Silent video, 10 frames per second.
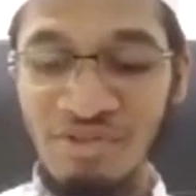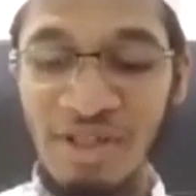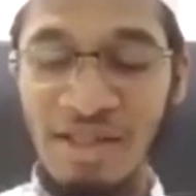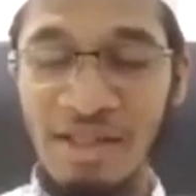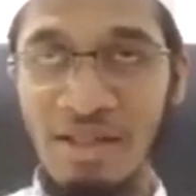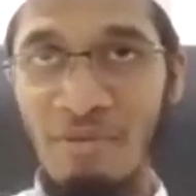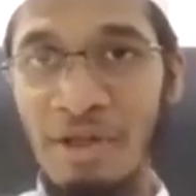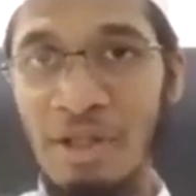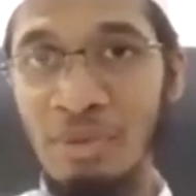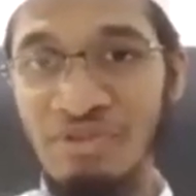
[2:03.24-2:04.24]
like
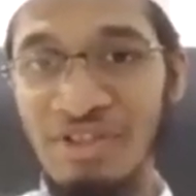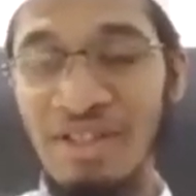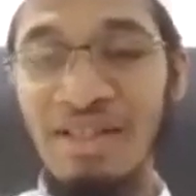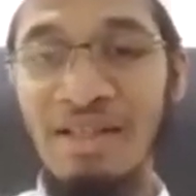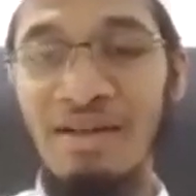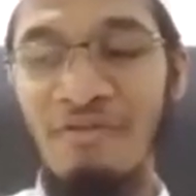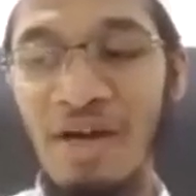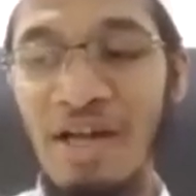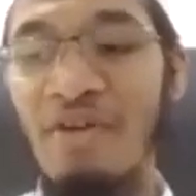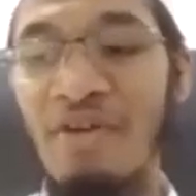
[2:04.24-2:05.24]
when you see there are
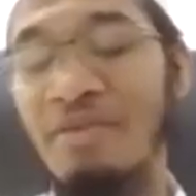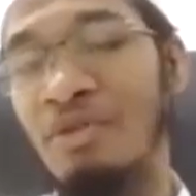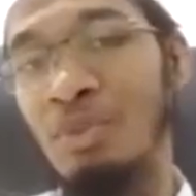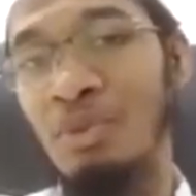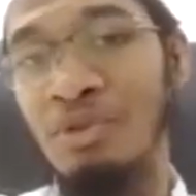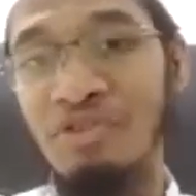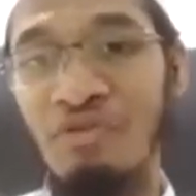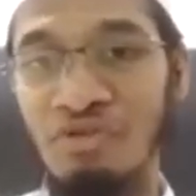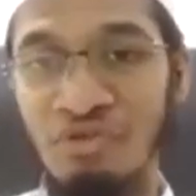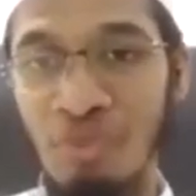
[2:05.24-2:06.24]
500 words
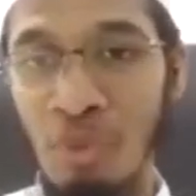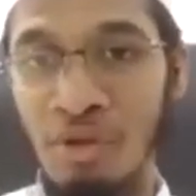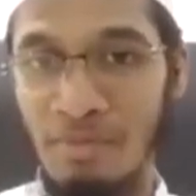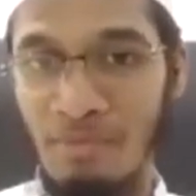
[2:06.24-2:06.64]
for sword.